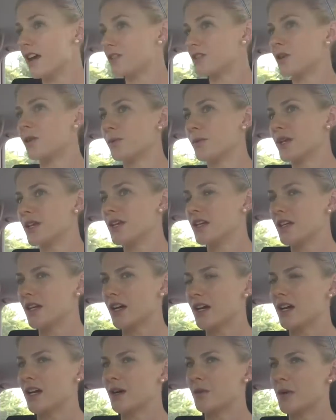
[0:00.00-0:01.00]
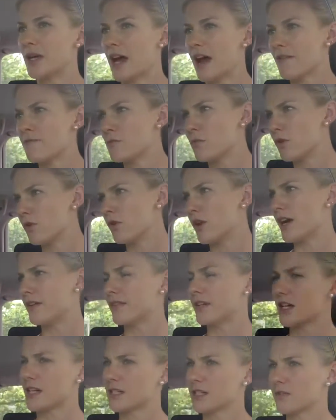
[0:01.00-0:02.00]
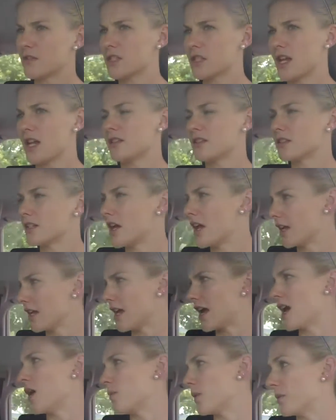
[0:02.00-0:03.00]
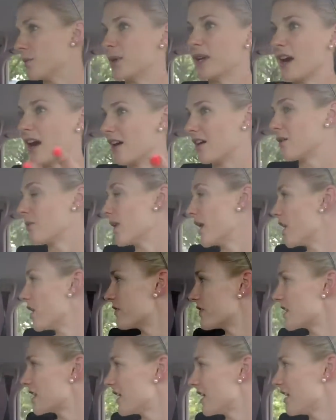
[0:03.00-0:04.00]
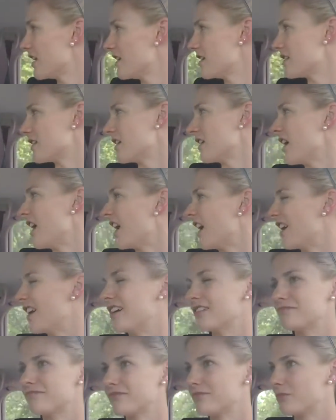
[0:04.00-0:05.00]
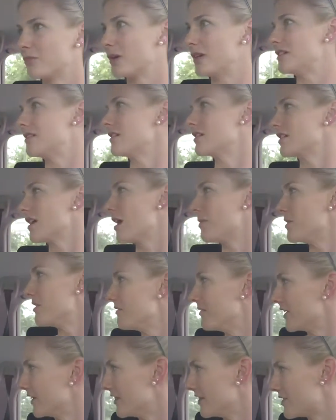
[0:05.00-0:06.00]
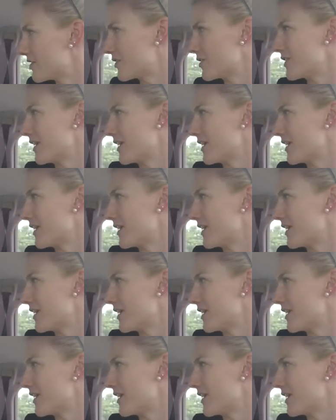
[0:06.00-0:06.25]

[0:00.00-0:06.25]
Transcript: So we we have more, I guess, of a chance to hang out when we are away overseas and yeah. are wasting time in a village because